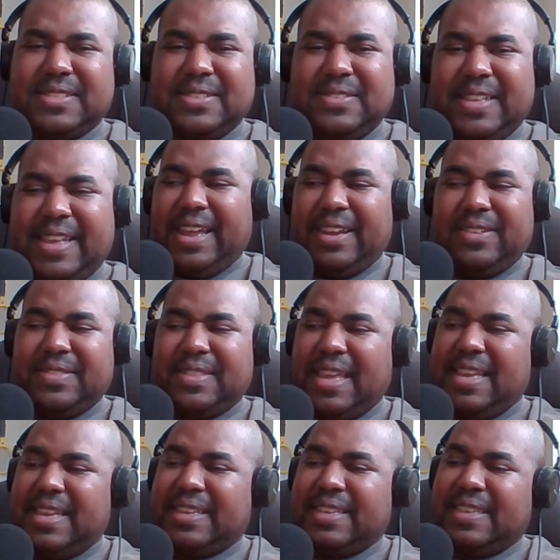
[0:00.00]
So I don't
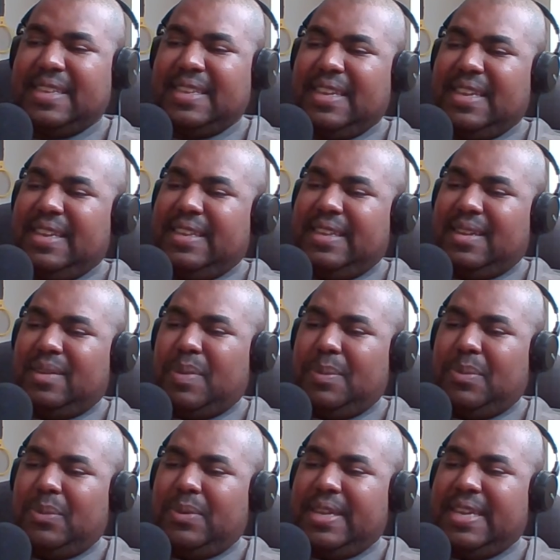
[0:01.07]
think young
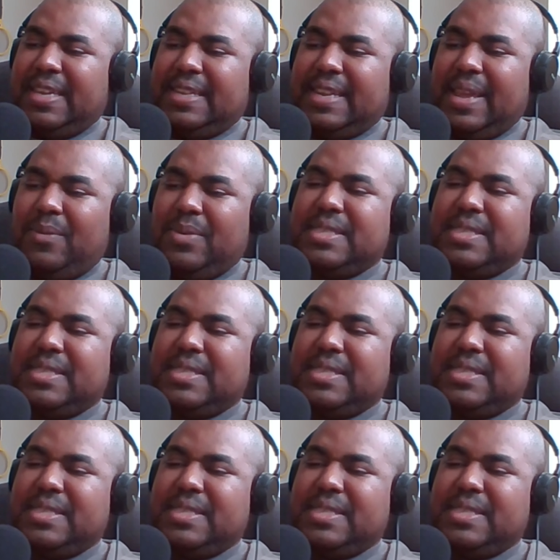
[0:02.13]
people would get that,